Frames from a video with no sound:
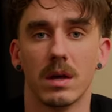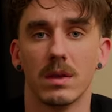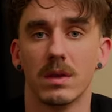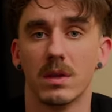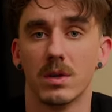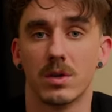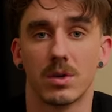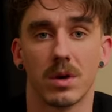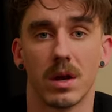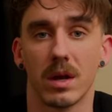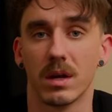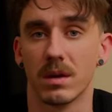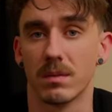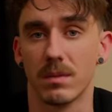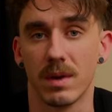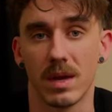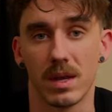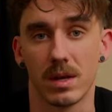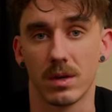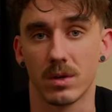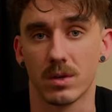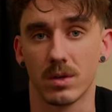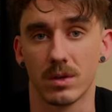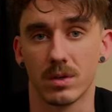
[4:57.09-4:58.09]
and then trying to
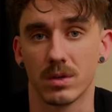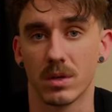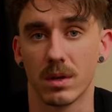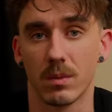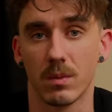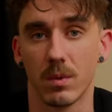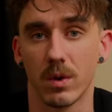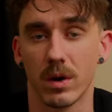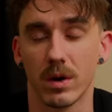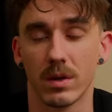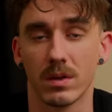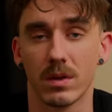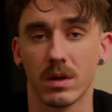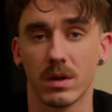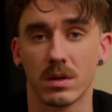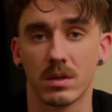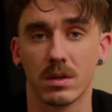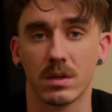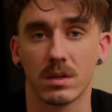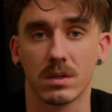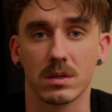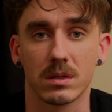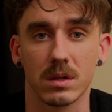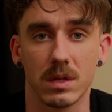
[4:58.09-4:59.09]
manage it somewhere in there
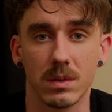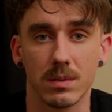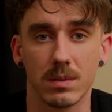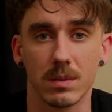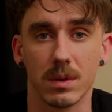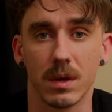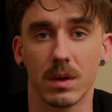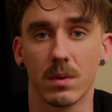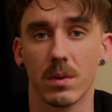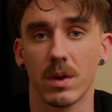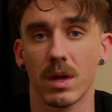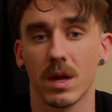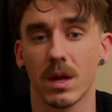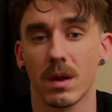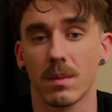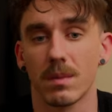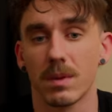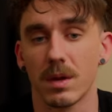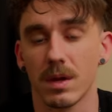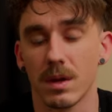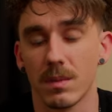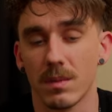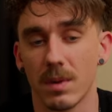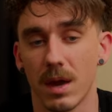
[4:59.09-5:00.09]
to sleep and wake up
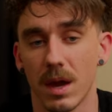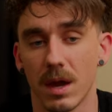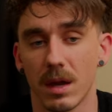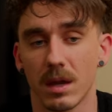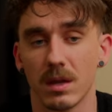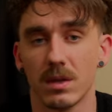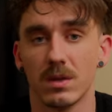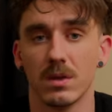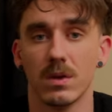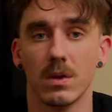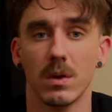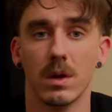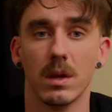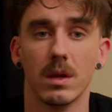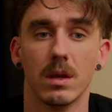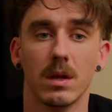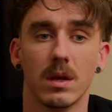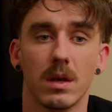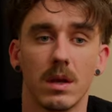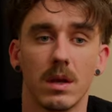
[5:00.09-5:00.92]
and get back into it.